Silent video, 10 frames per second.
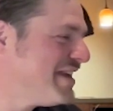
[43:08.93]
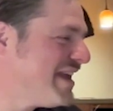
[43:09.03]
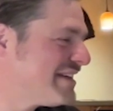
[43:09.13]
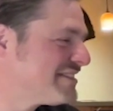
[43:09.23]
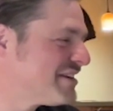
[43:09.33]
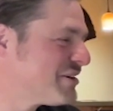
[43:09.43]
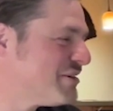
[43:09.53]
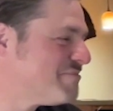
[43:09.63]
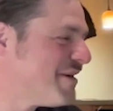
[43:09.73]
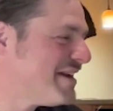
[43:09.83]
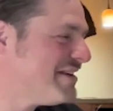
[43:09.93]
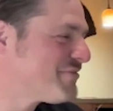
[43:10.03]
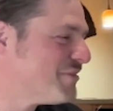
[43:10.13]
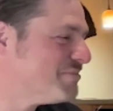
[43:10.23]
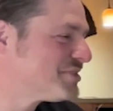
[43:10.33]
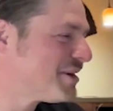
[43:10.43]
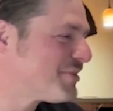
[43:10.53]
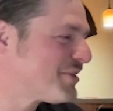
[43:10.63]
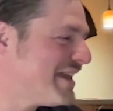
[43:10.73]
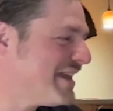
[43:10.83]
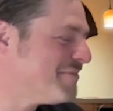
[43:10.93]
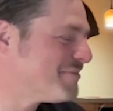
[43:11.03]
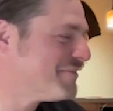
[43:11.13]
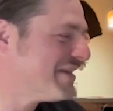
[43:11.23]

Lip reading: He has a good buddy from summer camp.